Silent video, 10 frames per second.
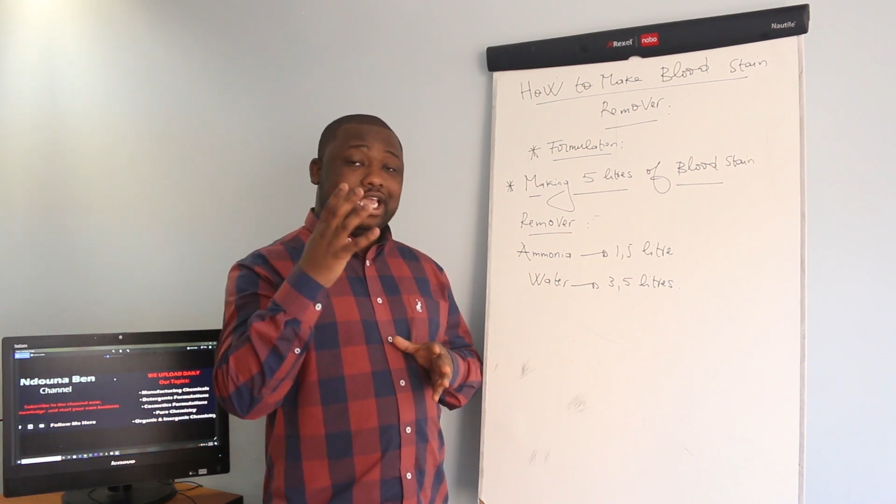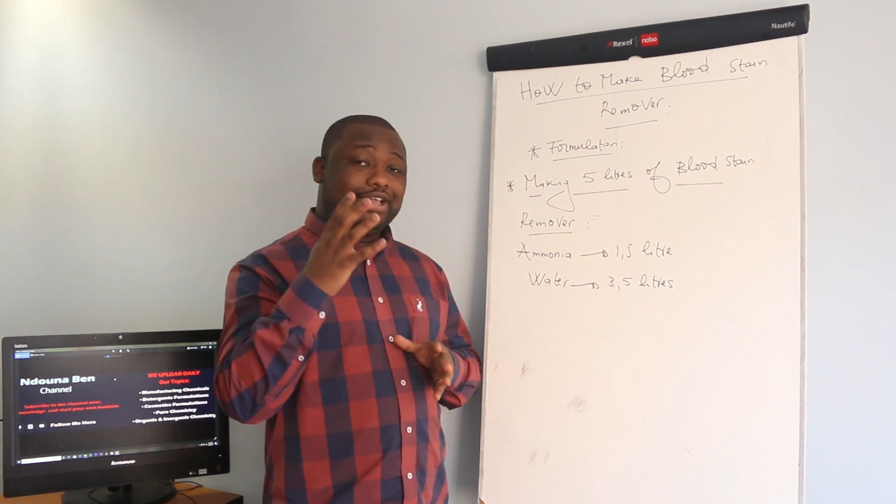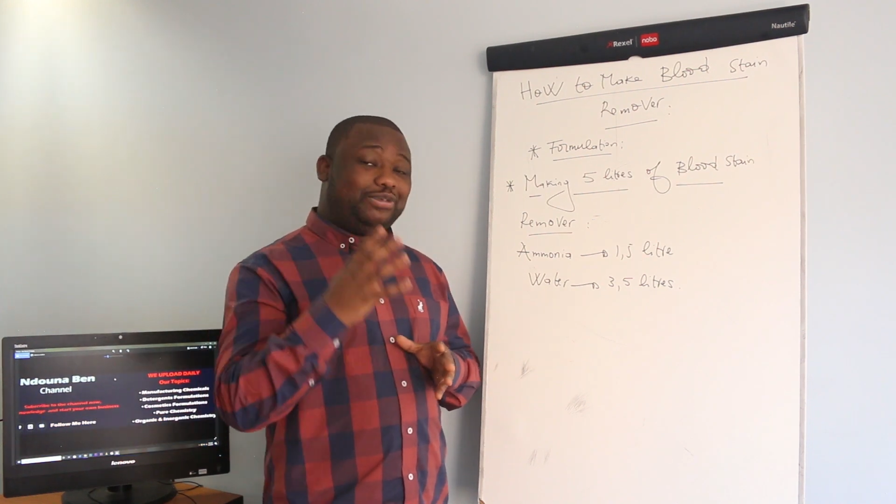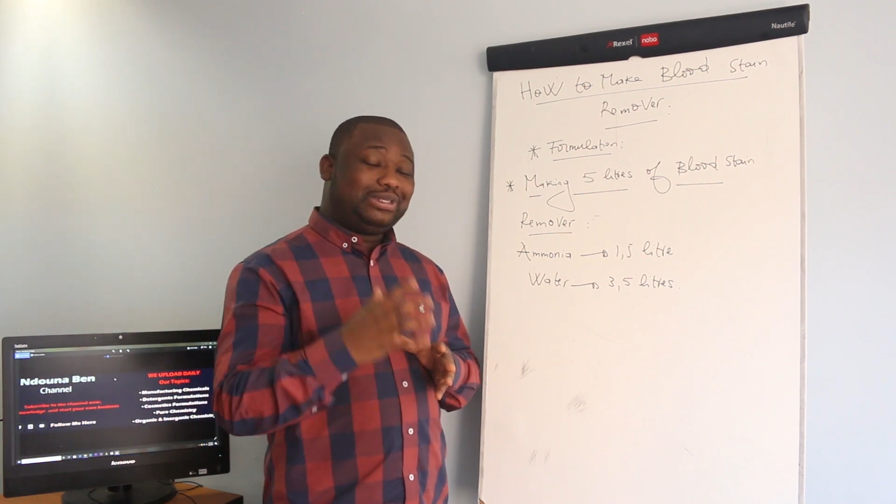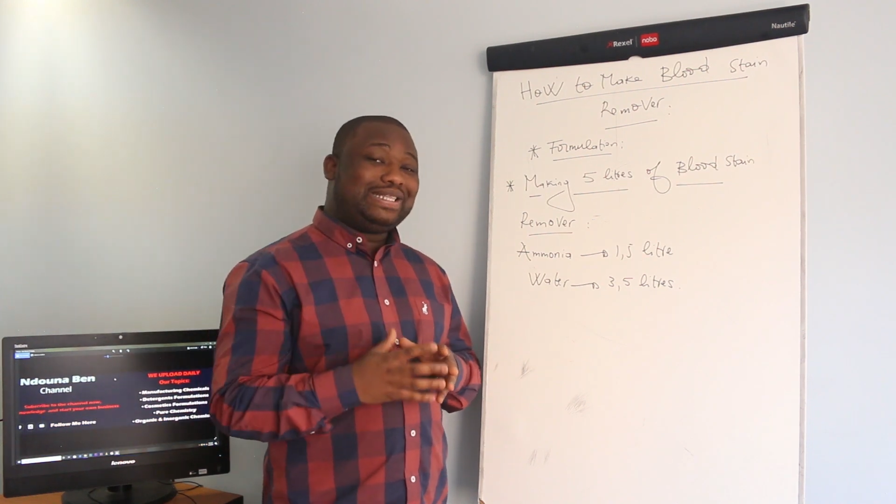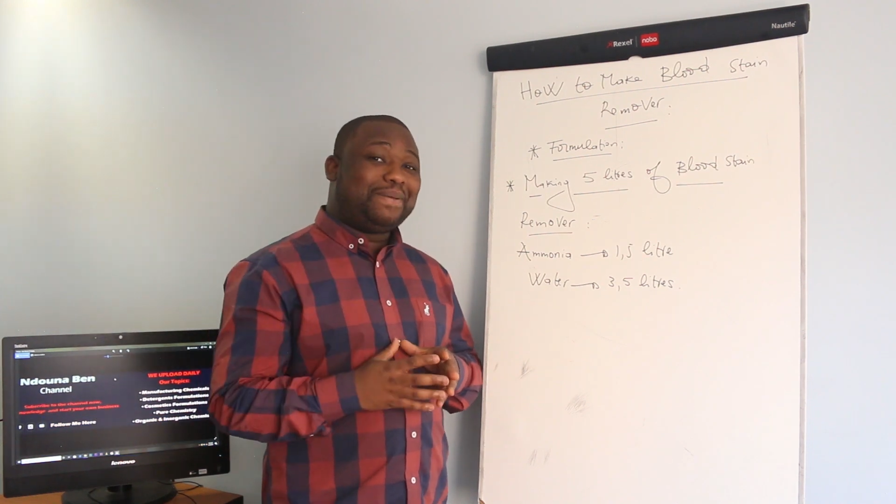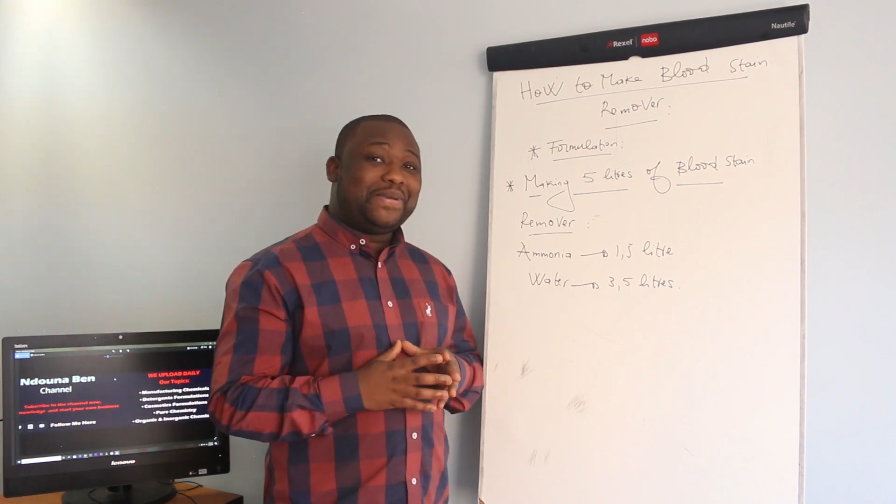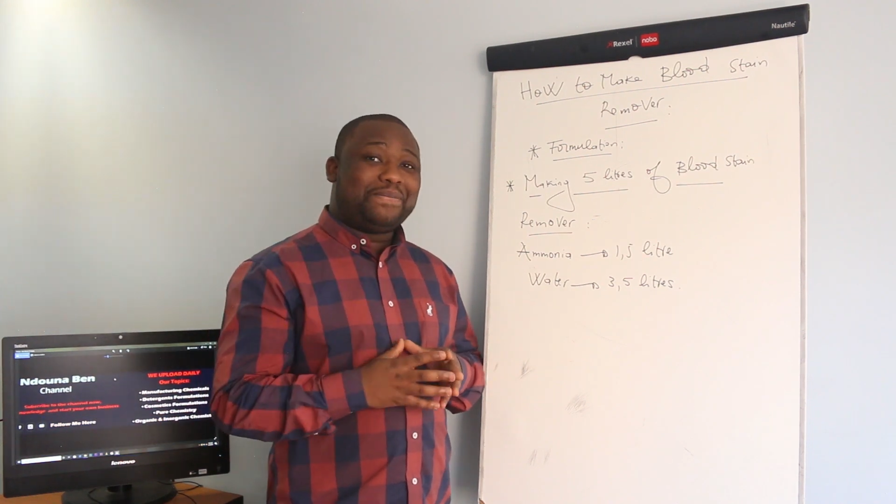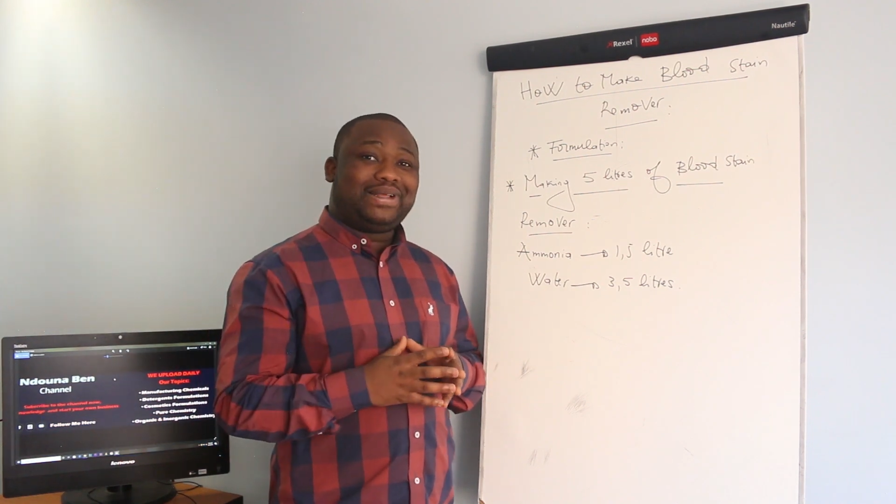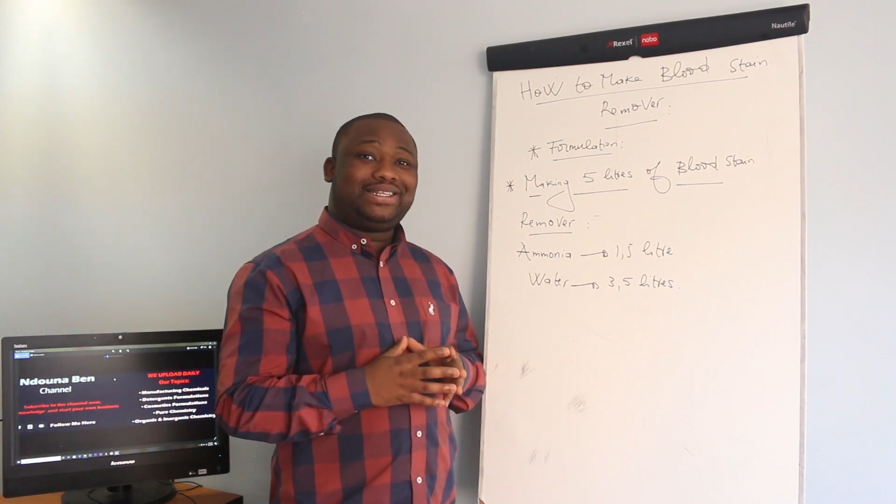If you're
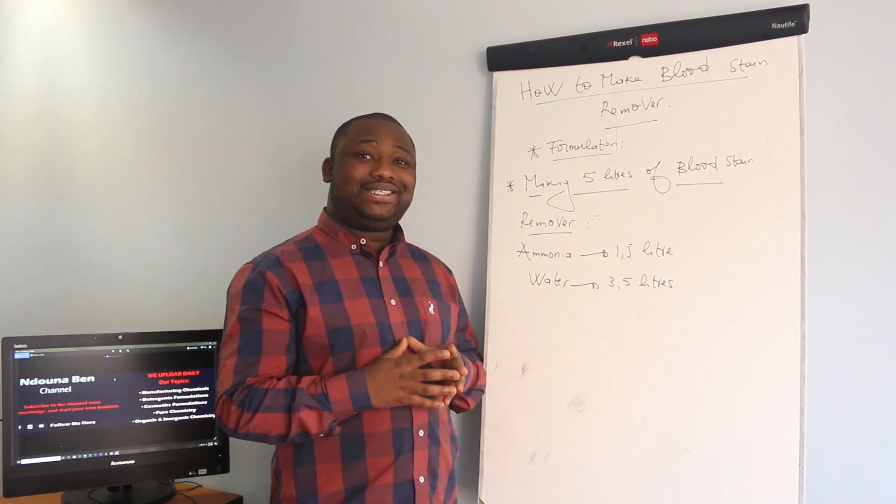stopping by the